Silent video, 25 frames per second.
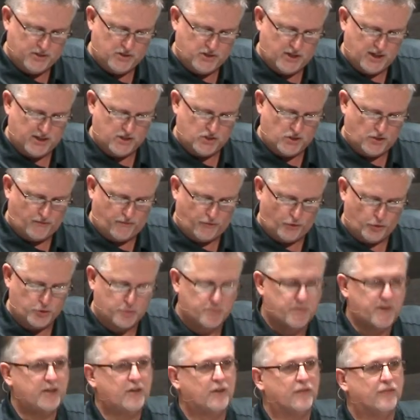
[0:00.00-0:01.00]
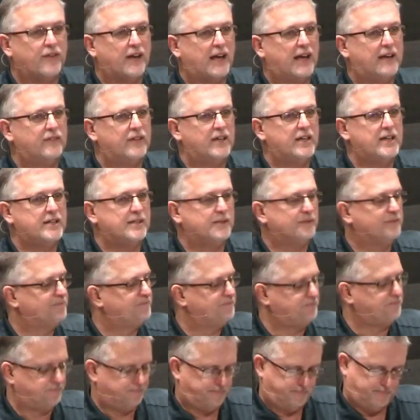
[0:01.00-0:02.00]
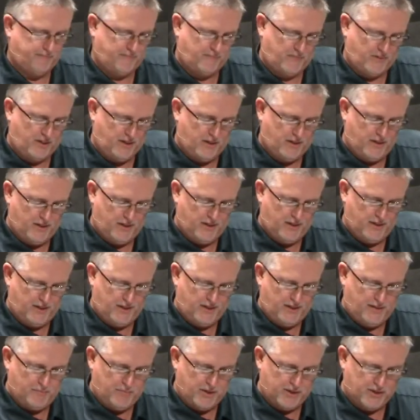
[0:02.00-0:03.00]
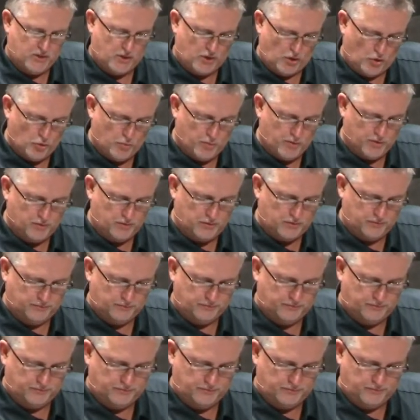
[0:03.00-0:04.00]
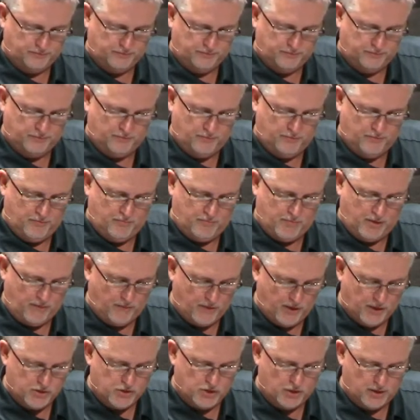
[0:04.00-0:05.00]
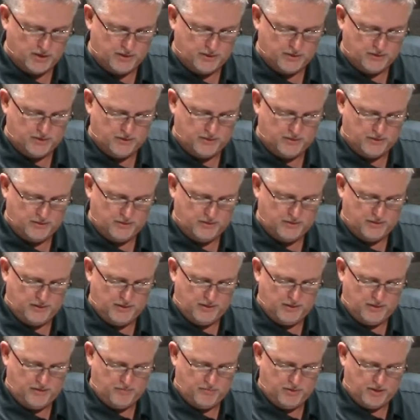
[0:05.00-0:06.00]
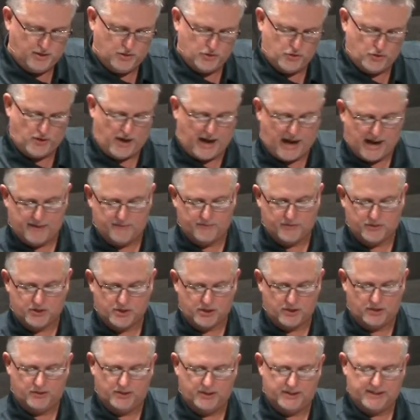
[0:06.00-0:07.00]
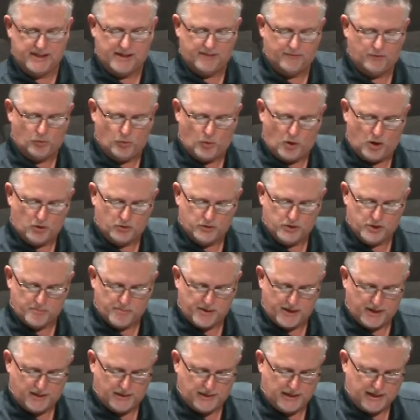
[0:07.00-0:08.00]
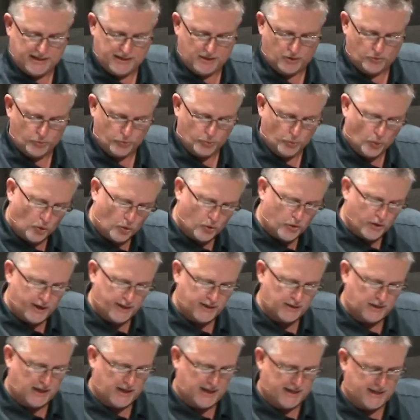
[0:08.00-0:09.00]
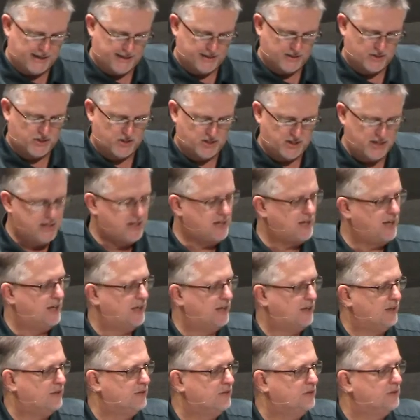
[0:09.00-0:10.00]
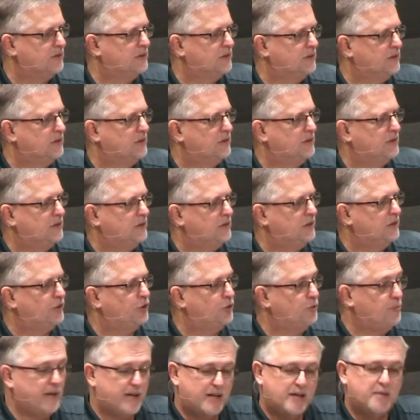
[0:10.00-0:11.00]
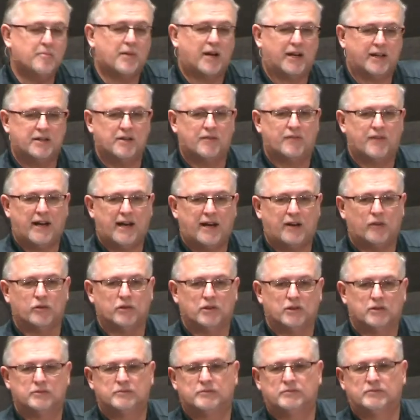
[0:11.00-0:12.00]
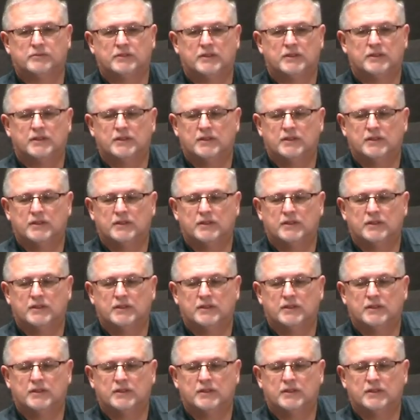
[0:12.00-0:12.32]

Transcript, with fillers: But it says in 1 Peter 5 8, be sober, be vigilant, because your adversary, the devil, walks about like a roaring lion seeking whom he may devour.